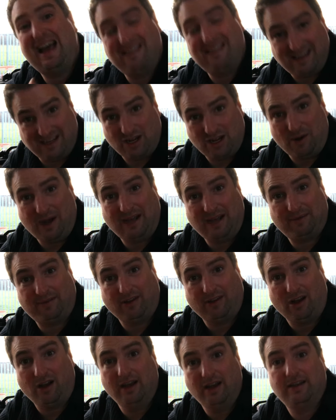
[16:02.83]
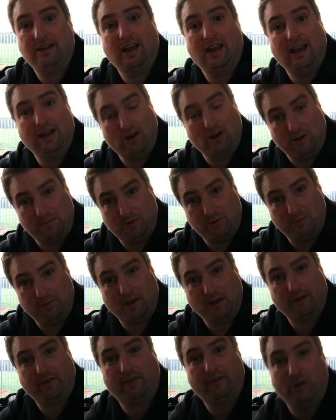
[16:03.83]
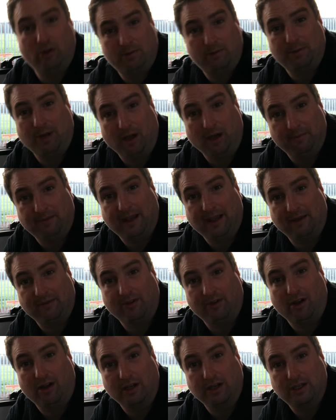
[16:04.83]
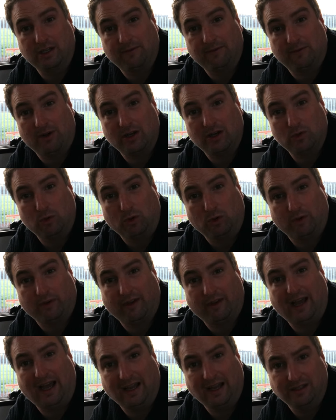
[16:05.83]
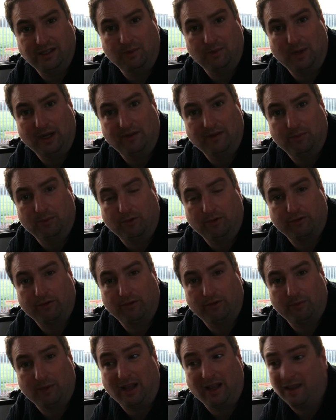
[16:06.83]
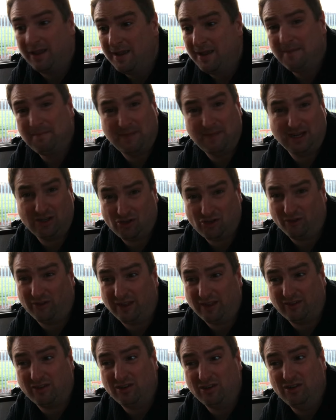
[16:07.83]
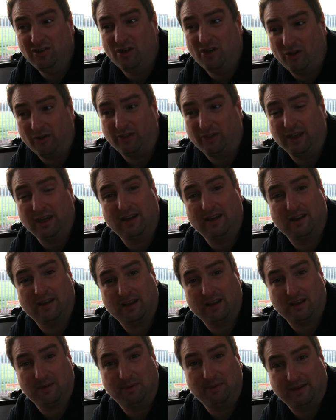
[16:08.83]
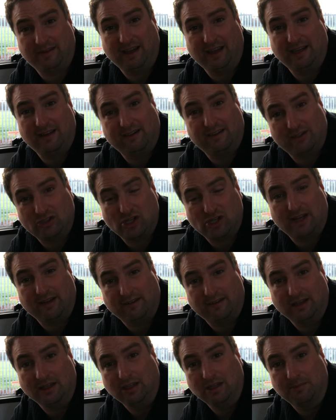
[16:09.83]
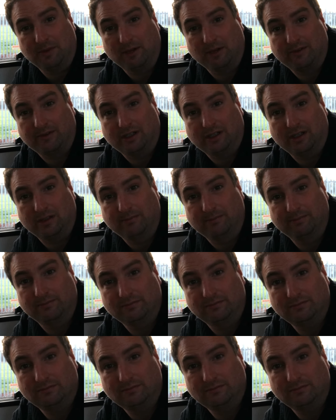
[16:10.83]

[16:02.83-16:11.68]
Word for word: And then go outside and open up those two pipes outside, your fresh water and your wastewater as well. Make sure there's nothing that can be taken to chance in your motorhome.